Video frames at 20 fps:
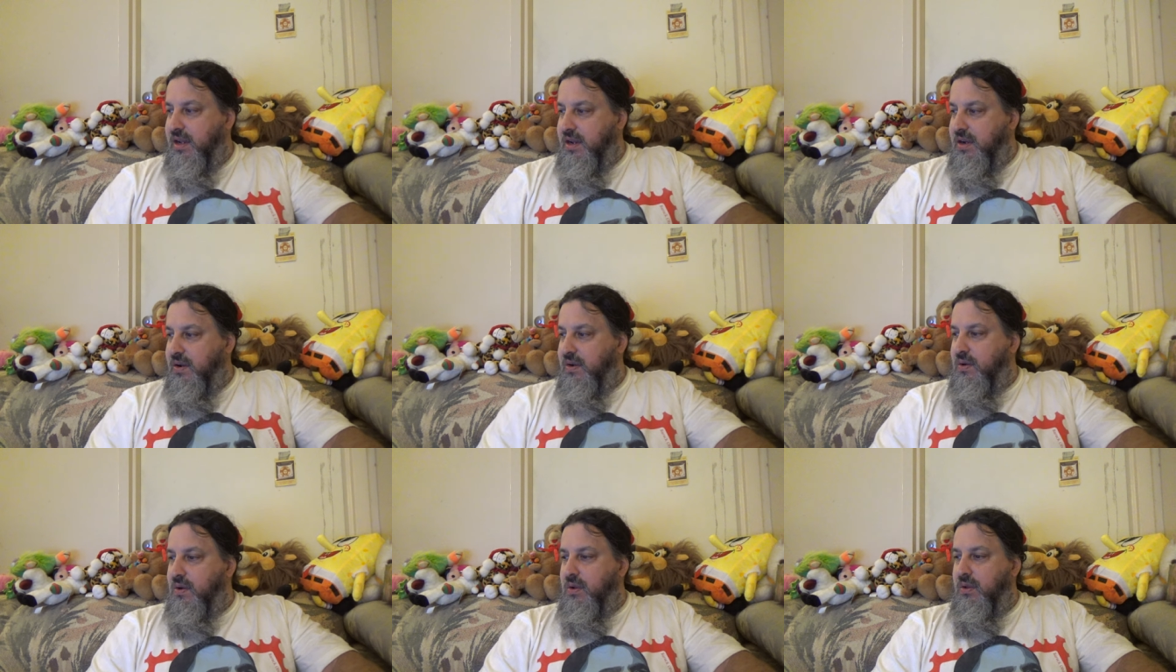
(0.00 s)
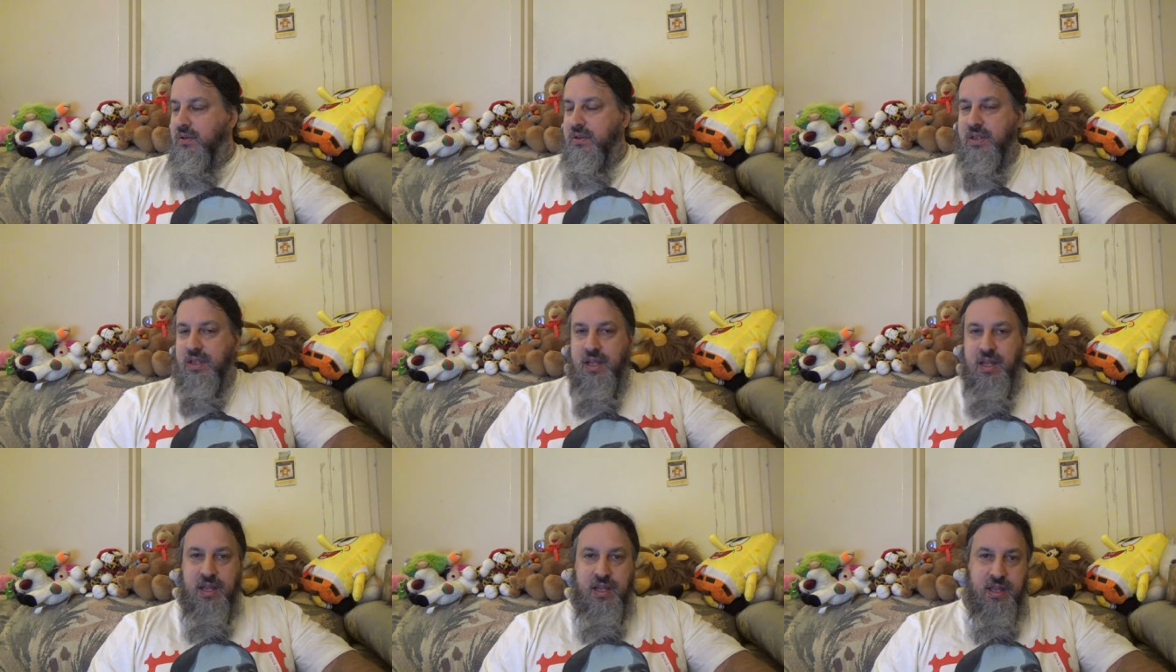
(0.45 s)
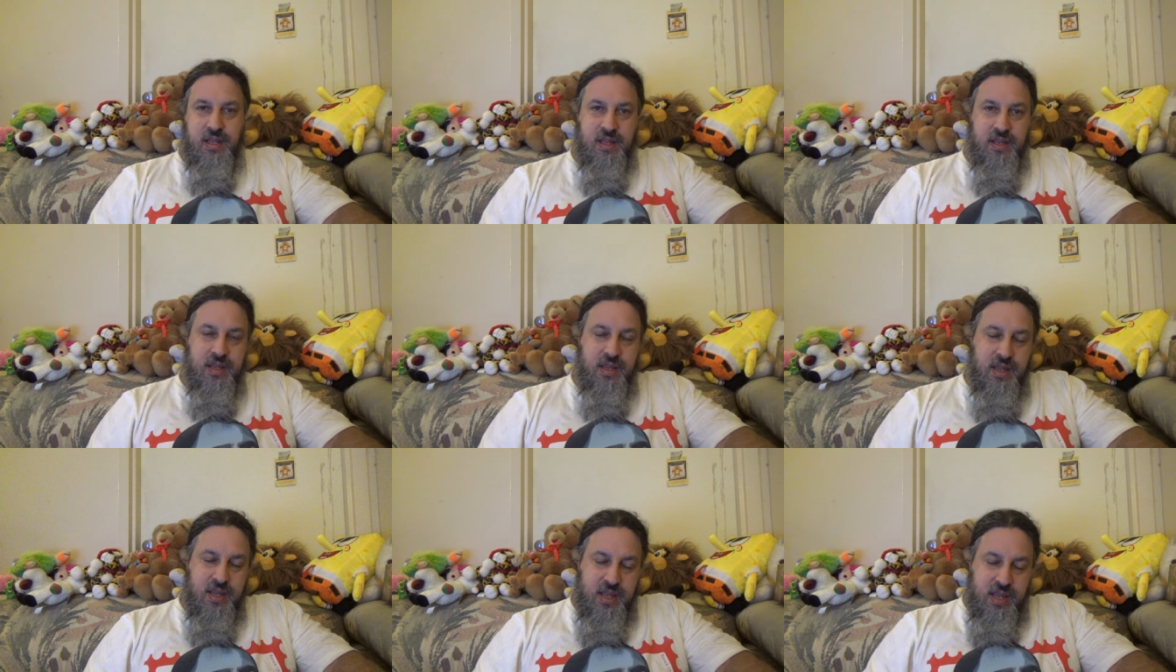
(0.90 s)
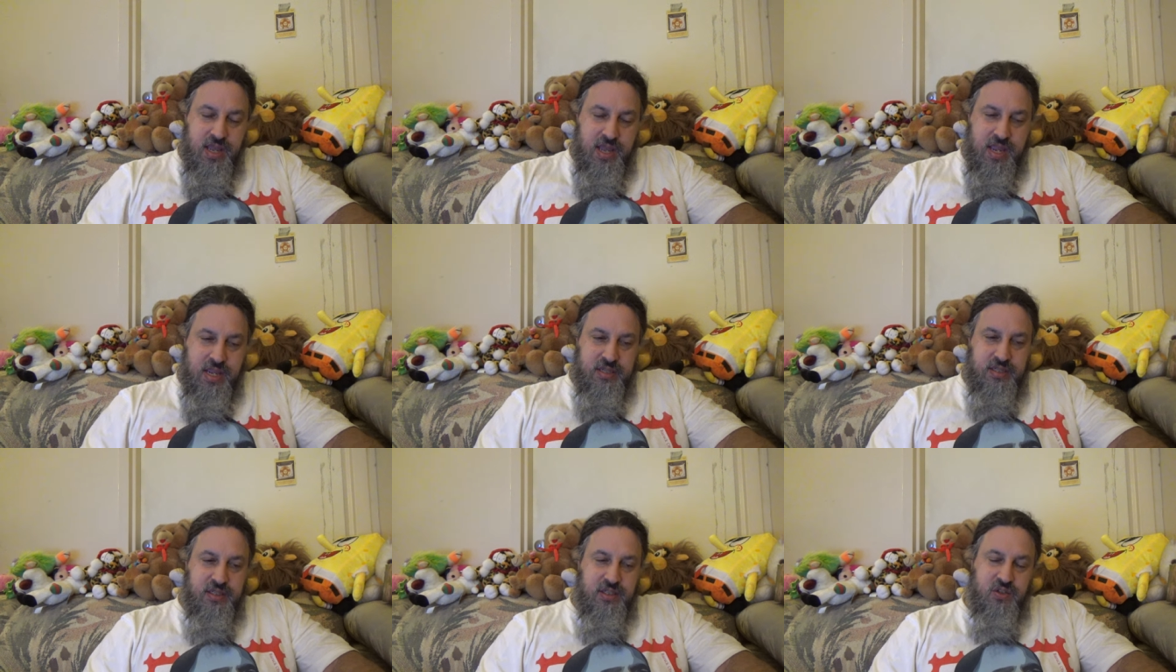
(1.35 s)
an old Asus
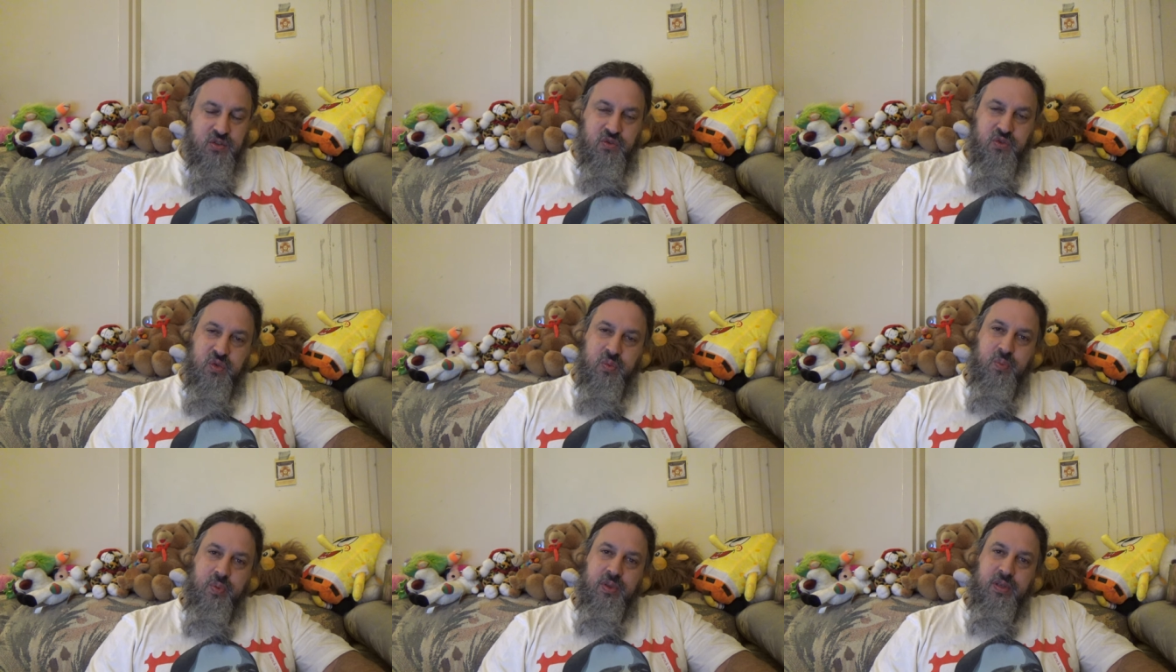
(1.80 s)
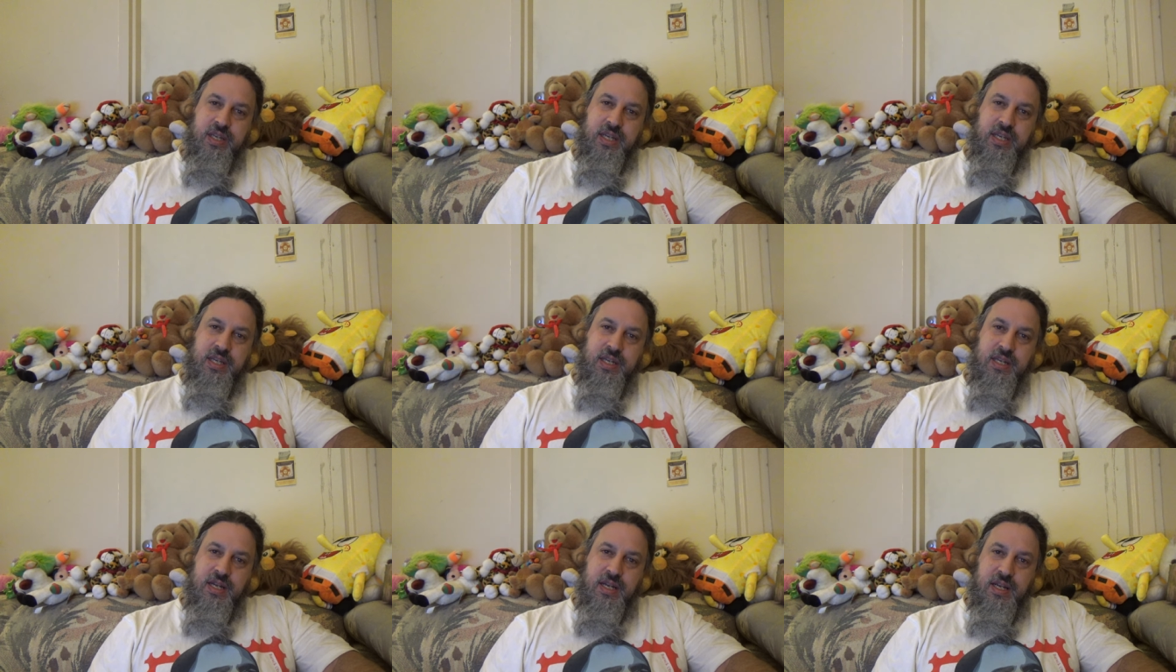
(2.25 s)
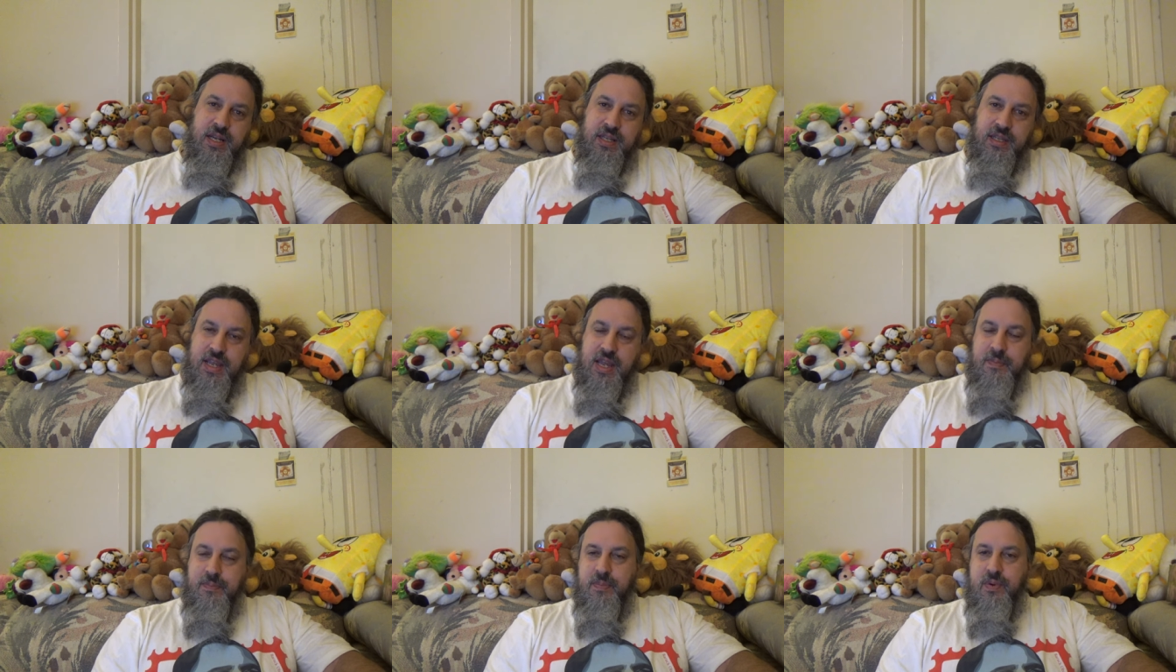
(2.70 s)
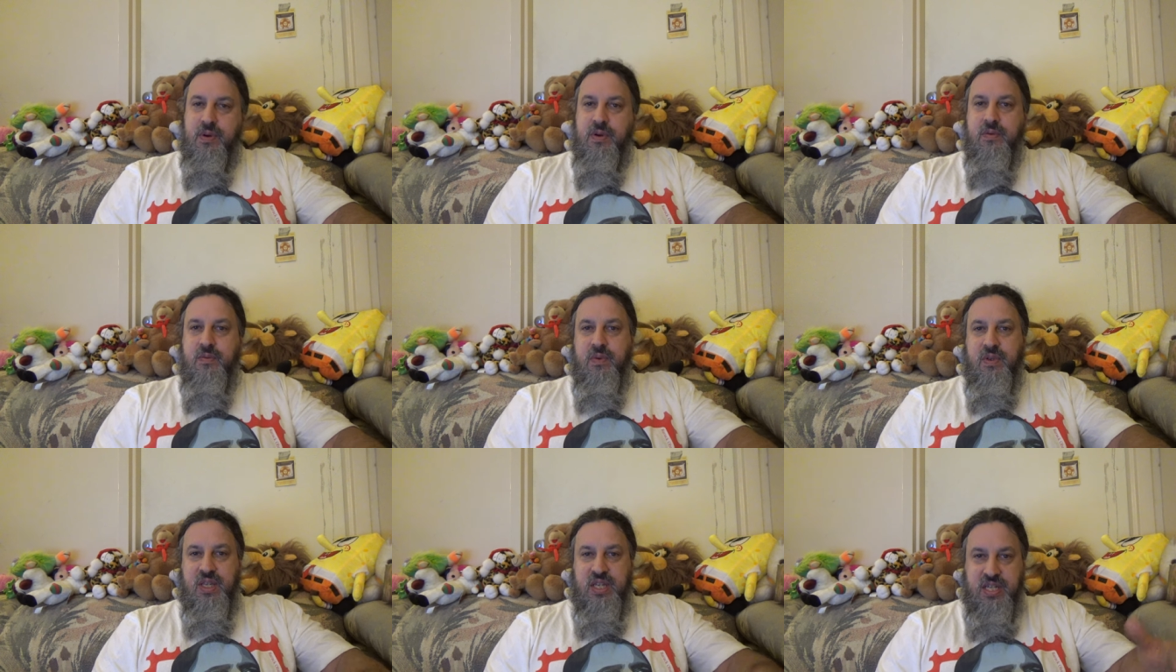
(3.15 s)
EEE
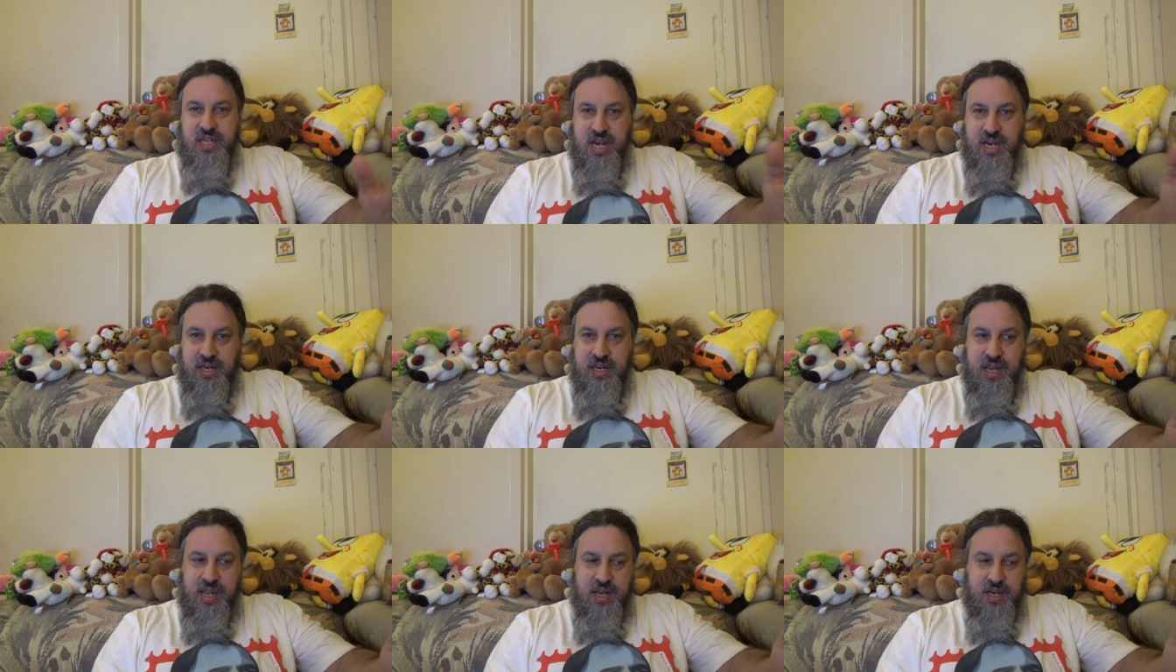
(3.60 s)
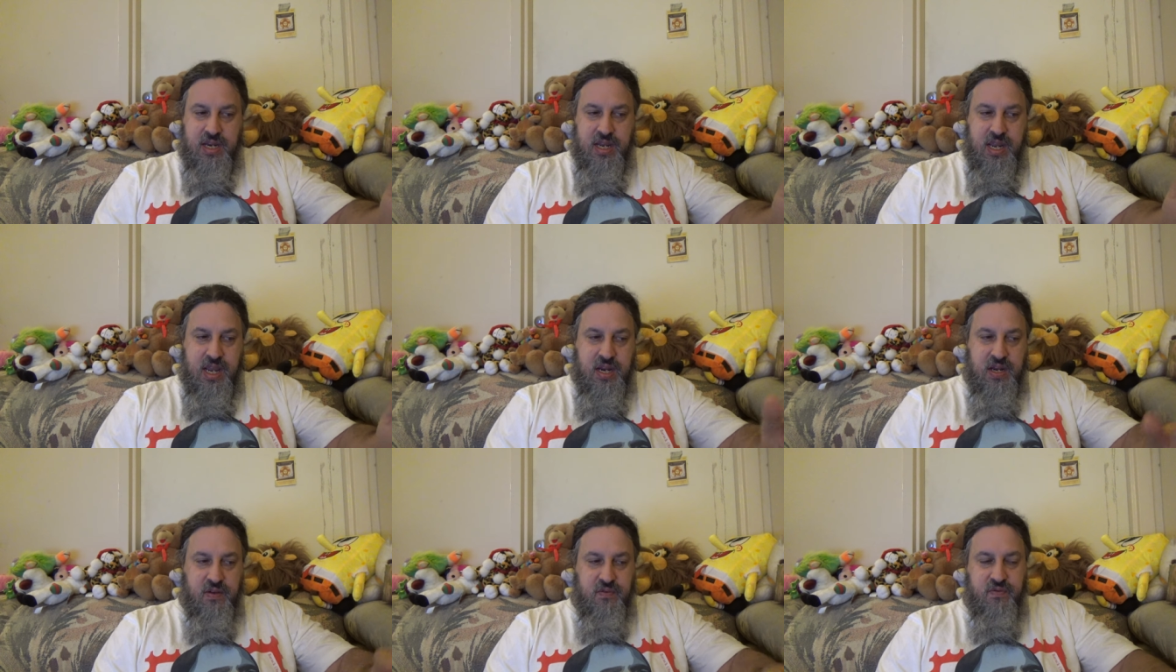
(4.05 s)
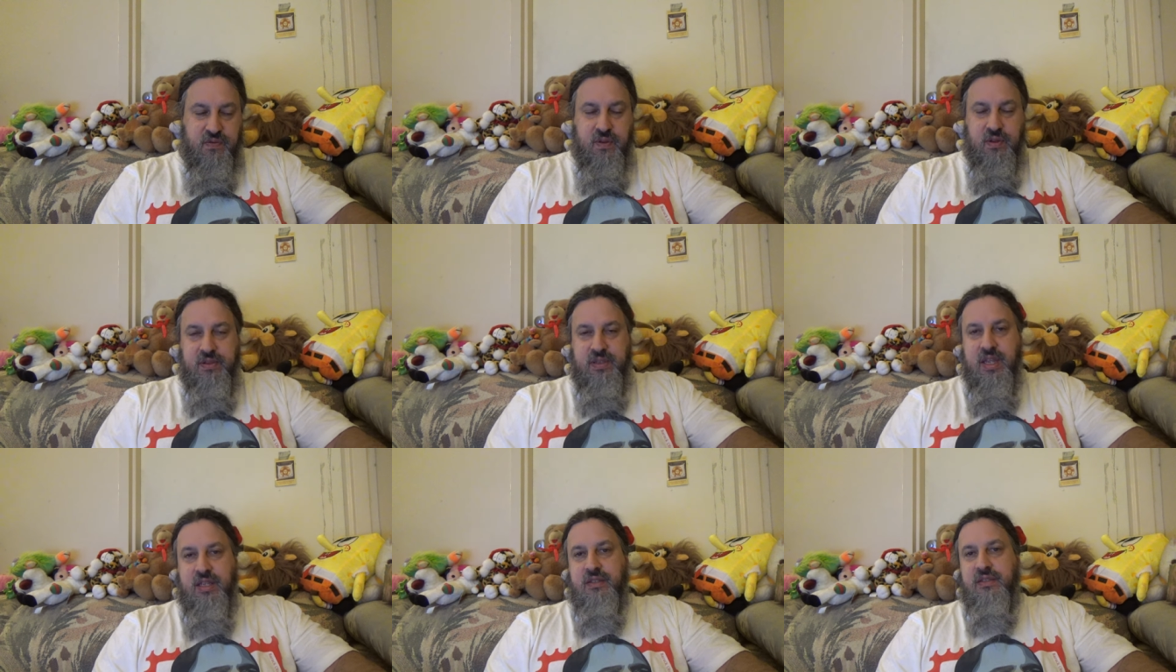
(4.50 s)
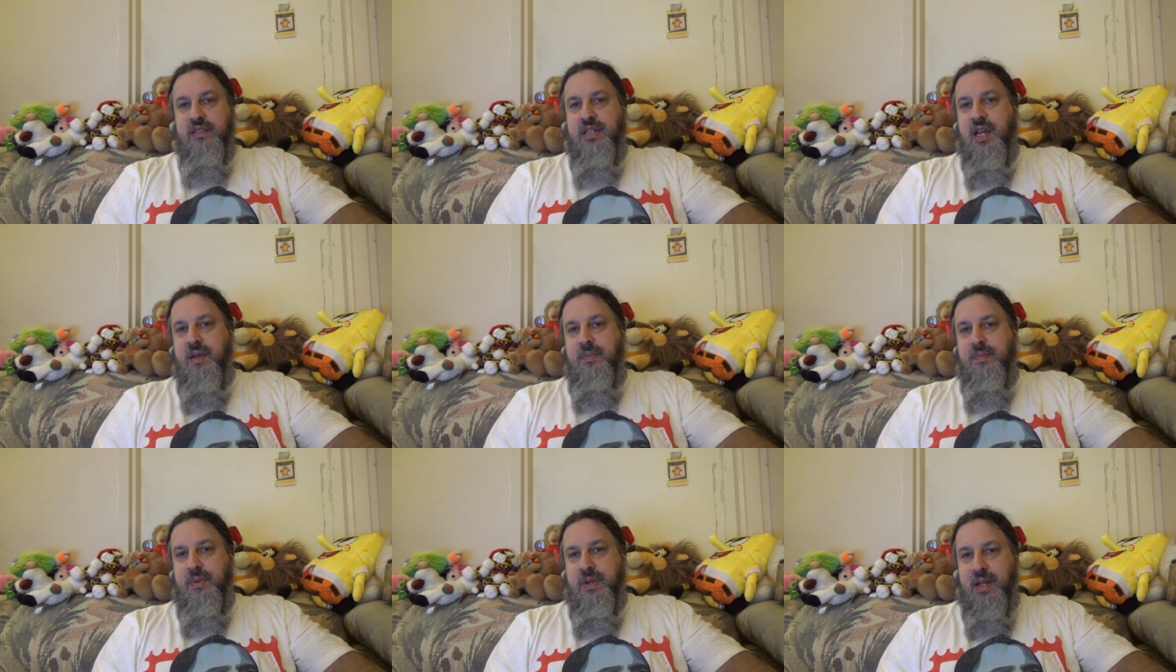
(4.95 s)
netbook with a had a full
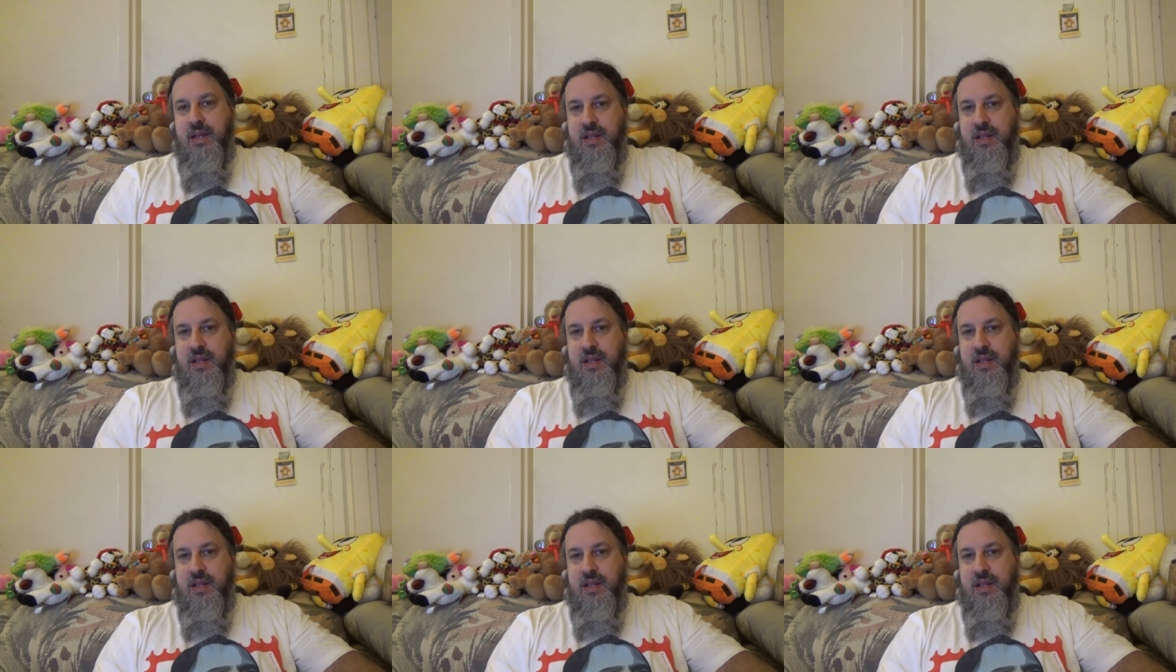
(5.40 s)
desktop